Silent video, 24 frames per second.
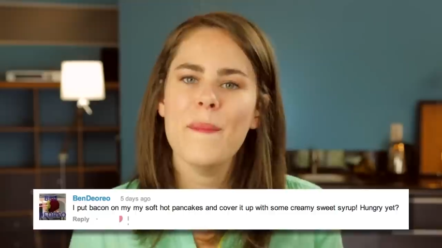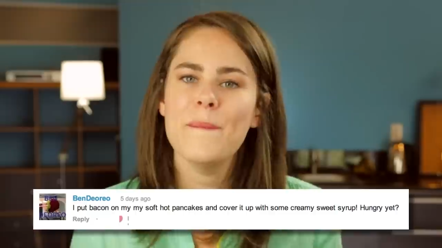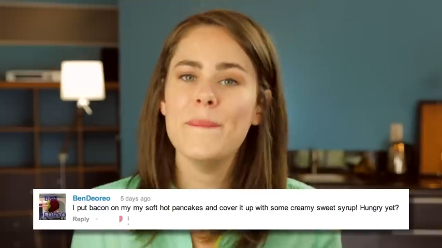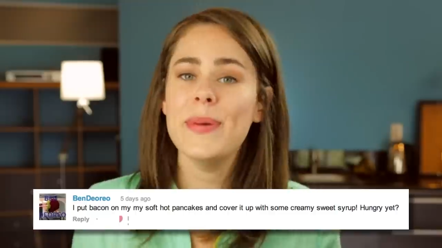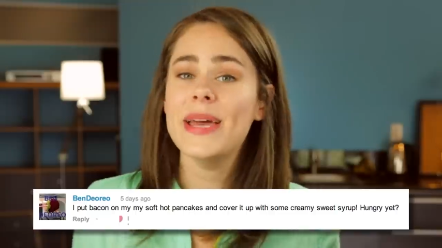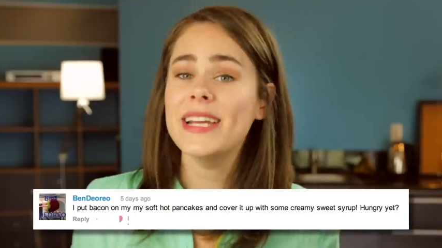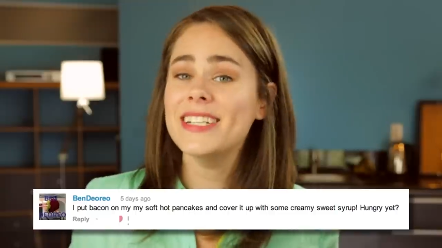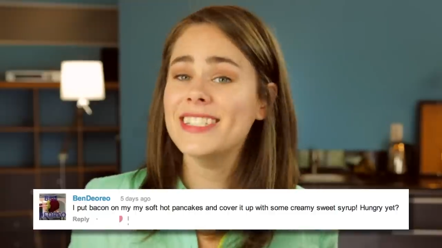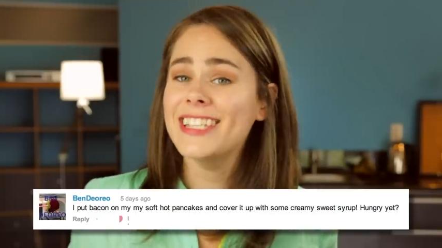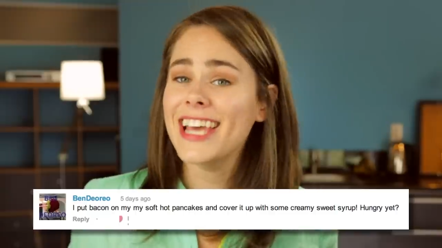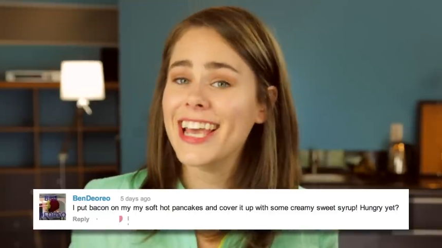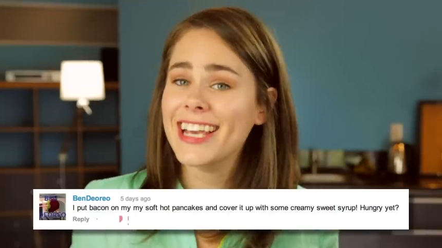
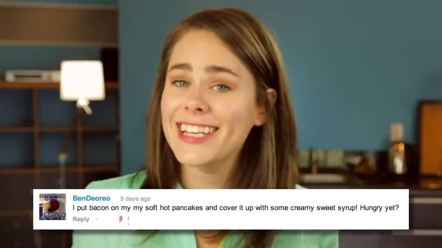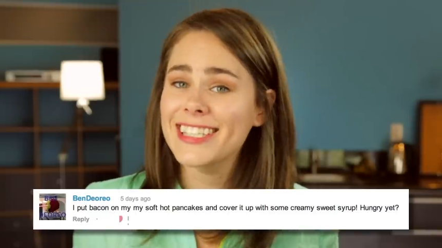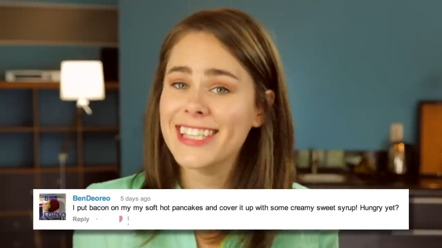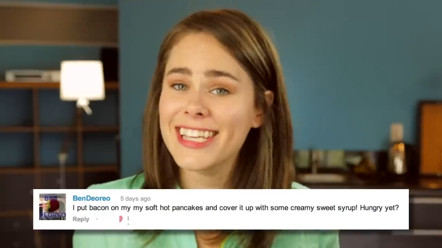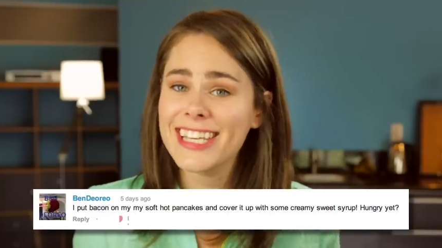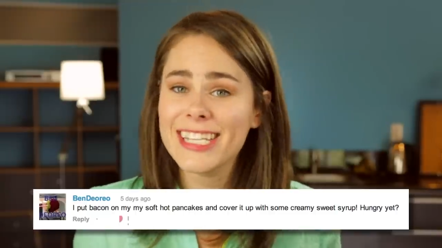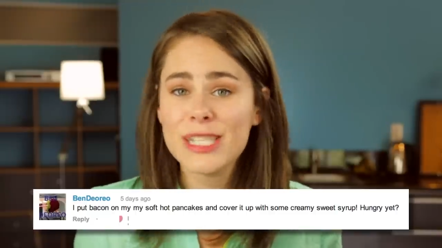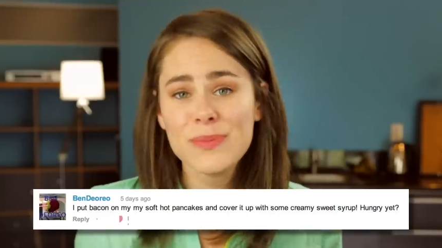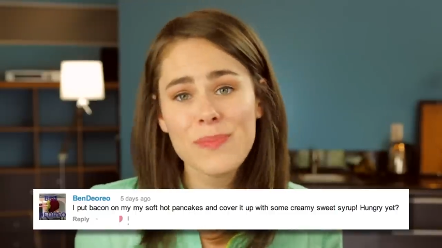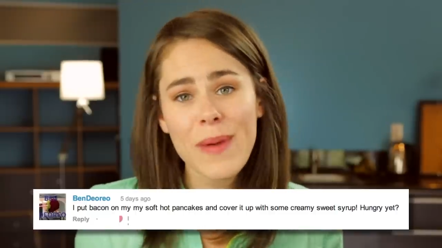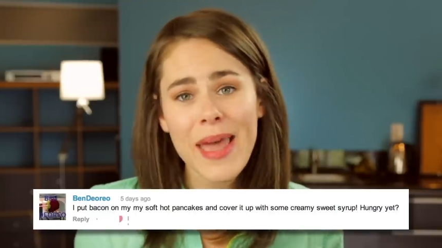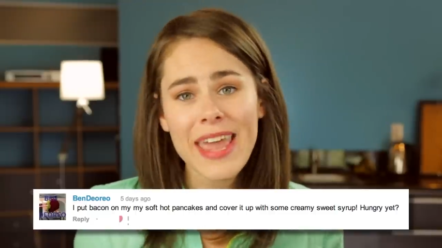Ben takes
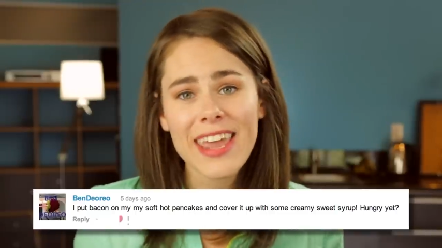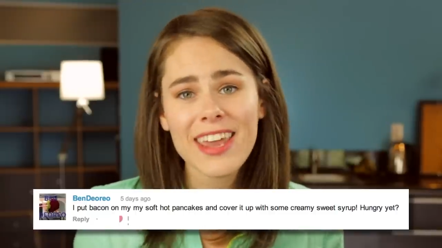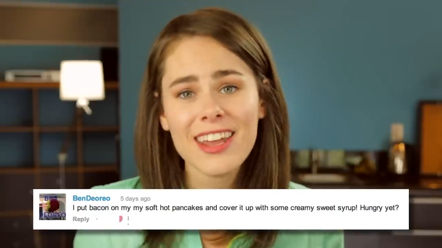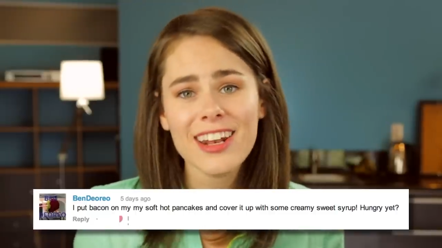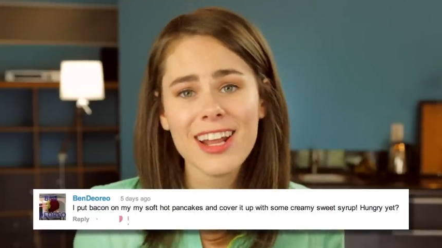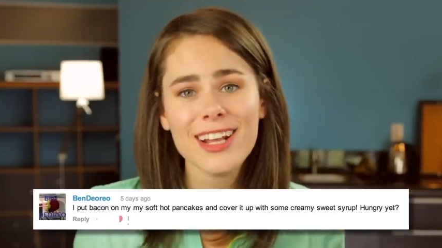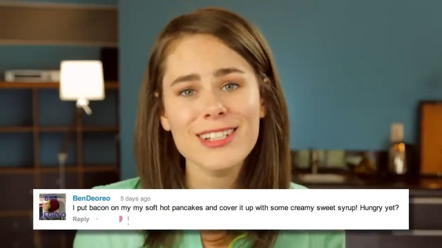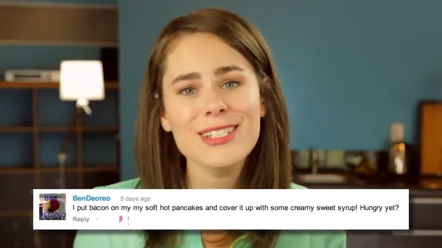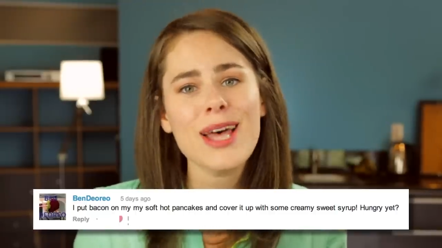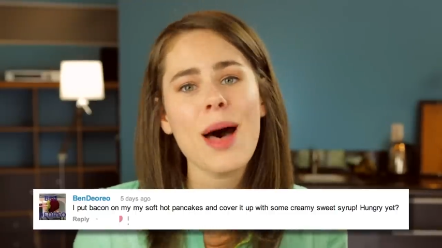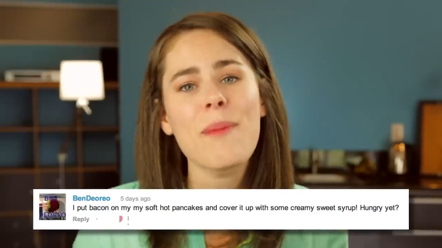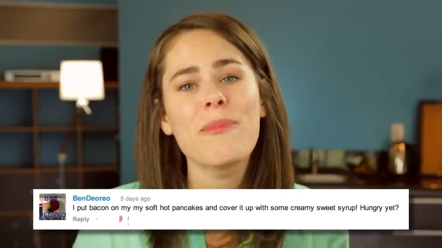his bacon
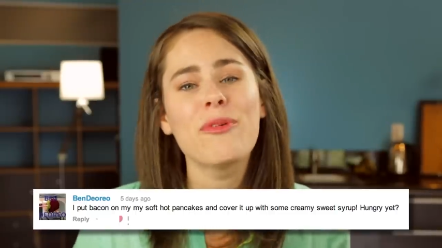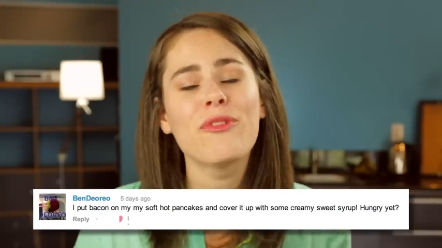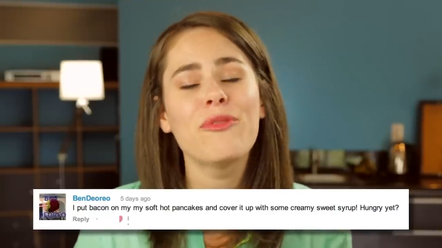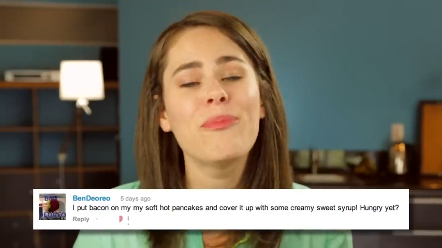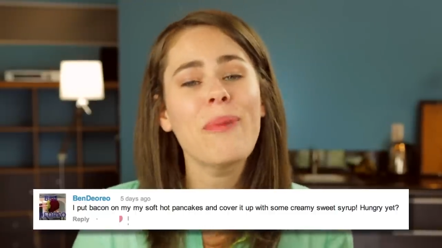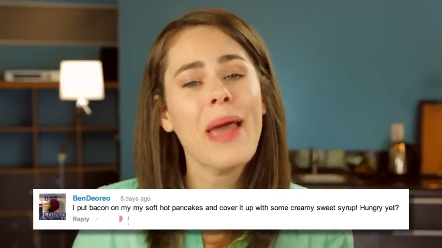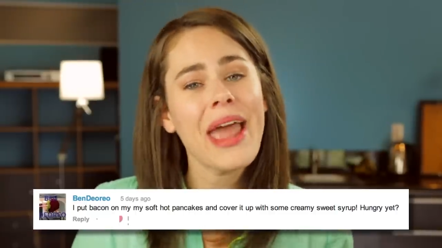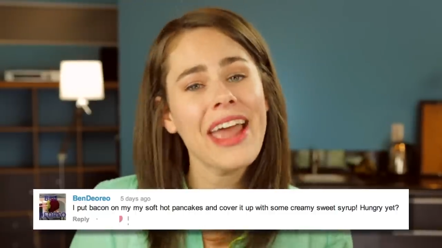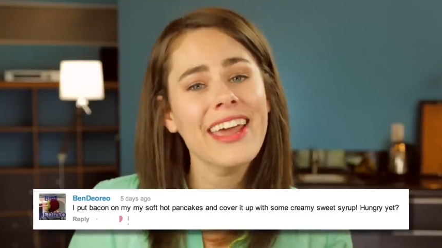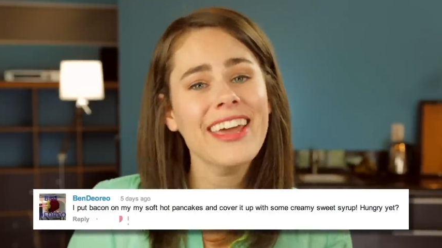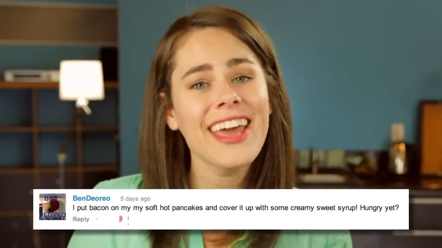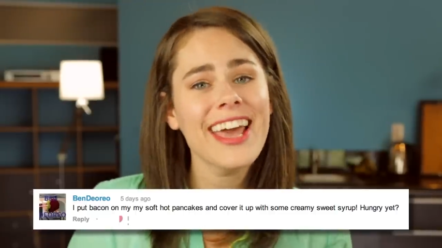on top of
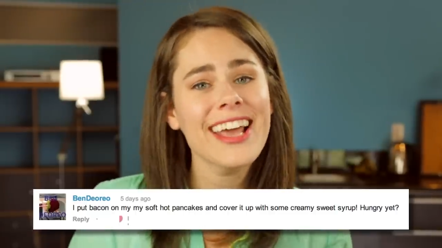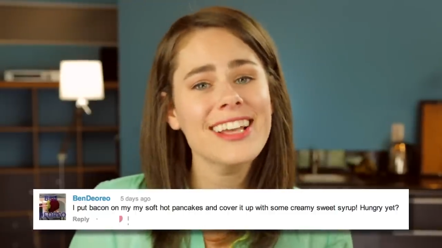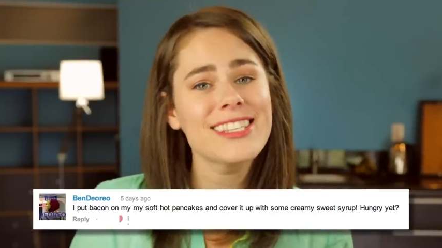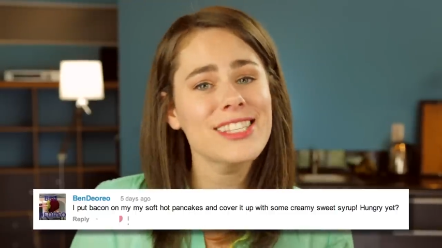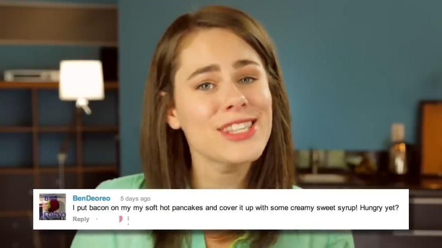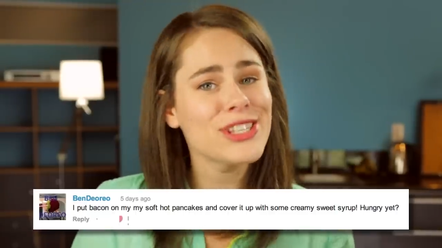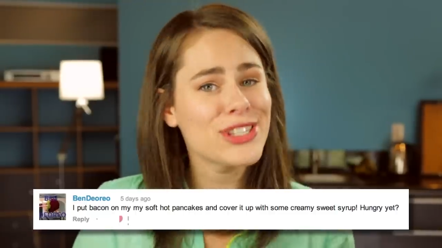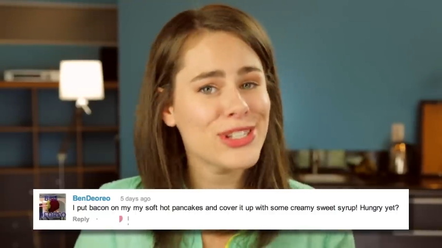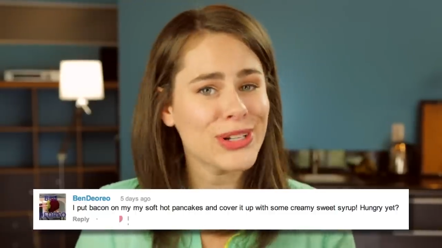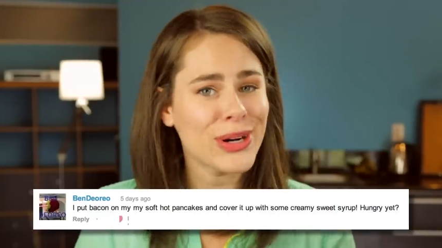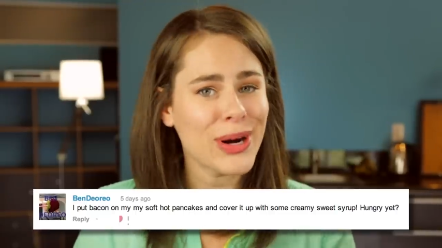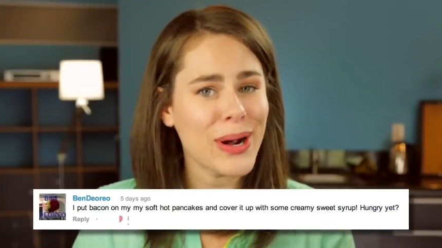pancakes
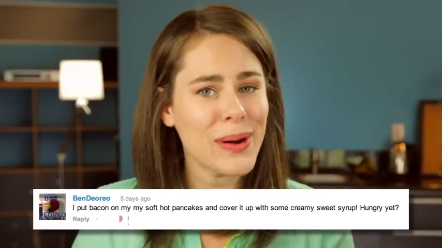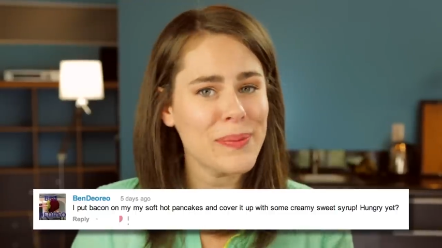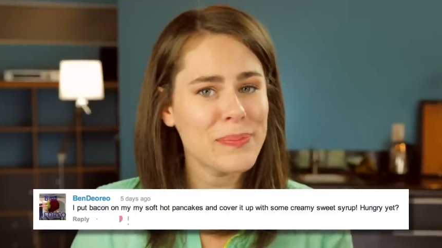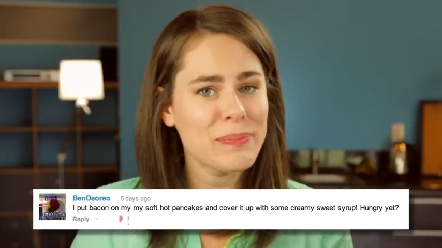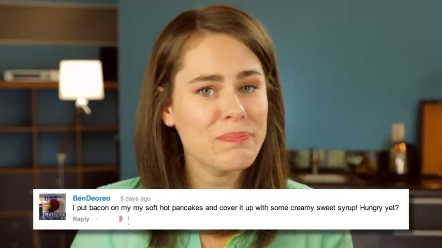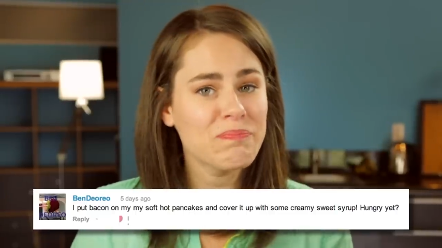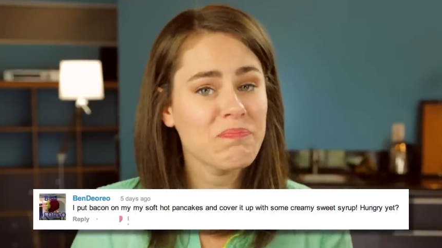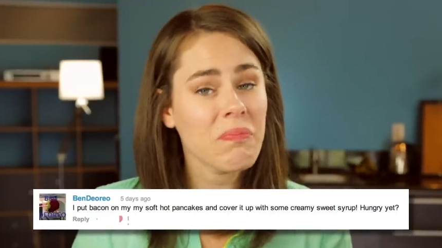and syrup,